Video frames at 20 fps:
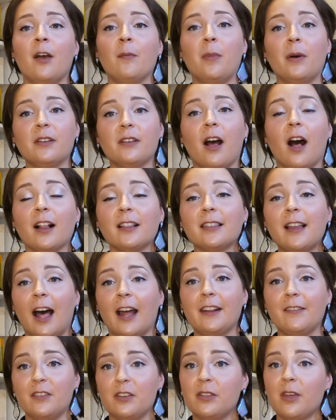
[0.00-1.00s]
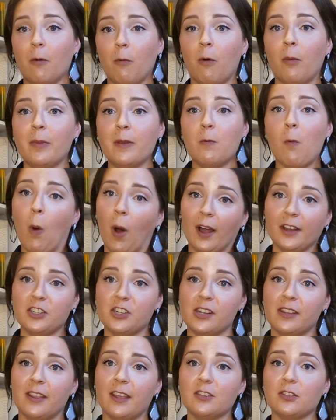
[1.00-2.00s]
But a lot of you that will be
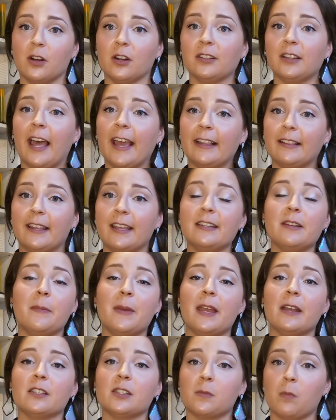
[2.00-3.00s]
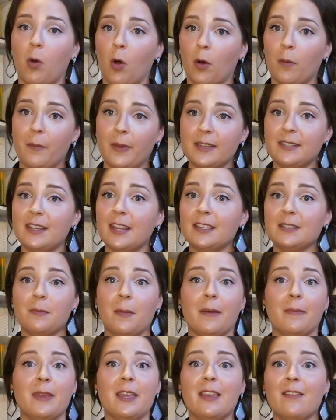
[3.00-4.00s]
watching this are likely to be a small
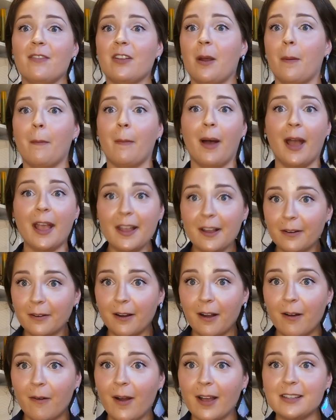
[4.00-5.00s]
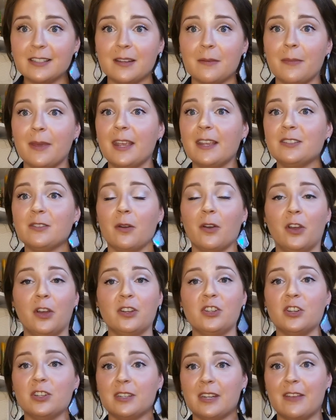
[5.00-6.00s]
business, maybe even a micro SME. So it
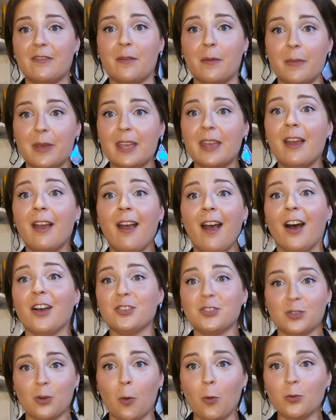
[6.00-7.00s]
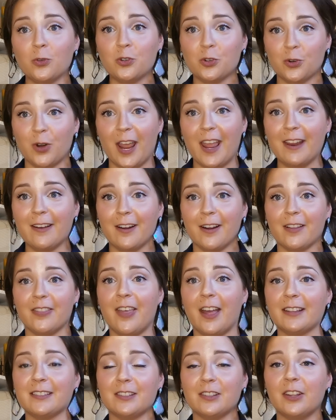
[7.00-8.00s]
could just even be a sole trader
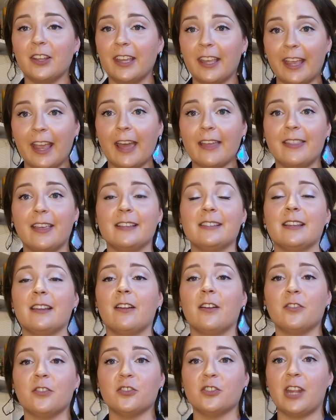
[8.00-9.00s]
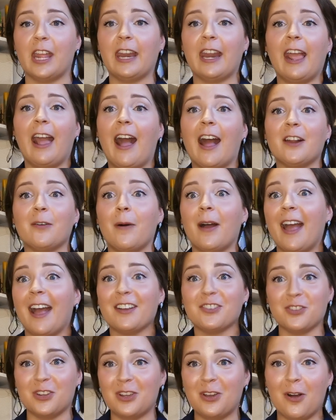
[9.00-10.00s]
that's looking at this and understanding how do I
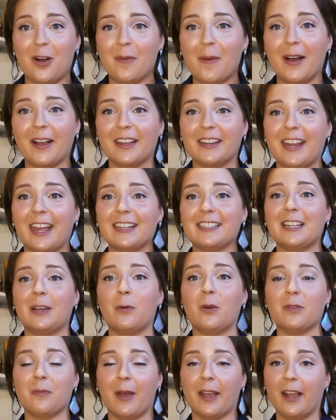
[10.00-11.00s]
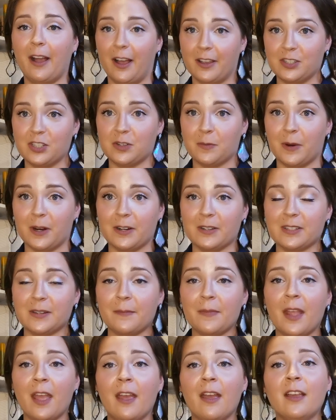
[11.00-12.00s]
actually go about connecting with my
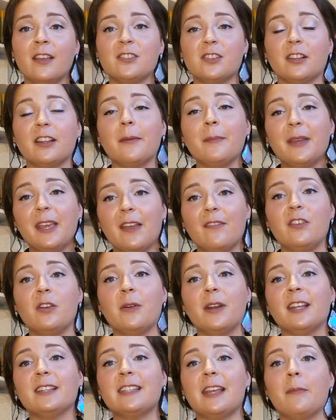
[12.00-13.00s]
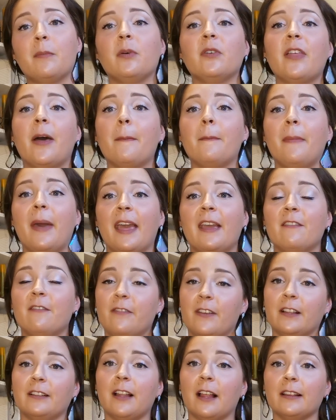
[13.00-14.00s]
customers. So let me give you an example that may
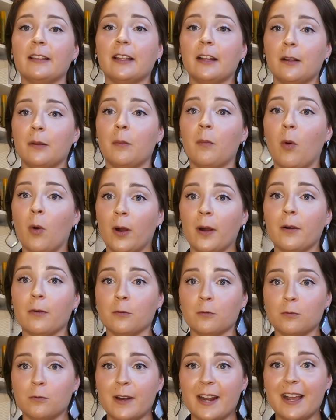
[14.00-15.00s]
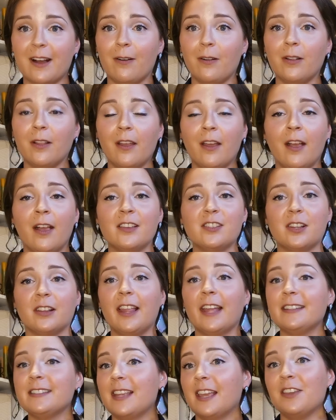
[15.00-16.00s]
feel a little more real. So
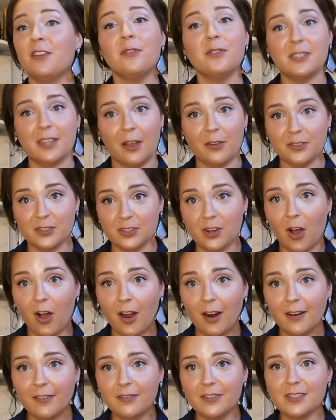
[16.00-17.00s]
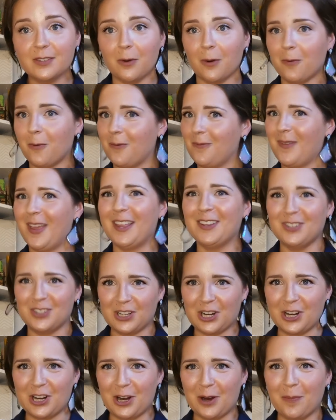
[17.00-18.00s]
let's say you sell scarves or
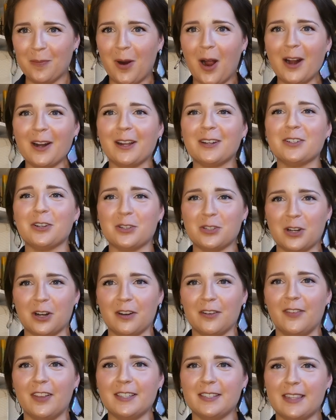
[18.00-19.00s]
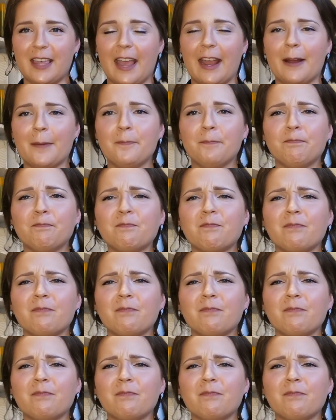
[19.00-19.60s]
insert your product or service there.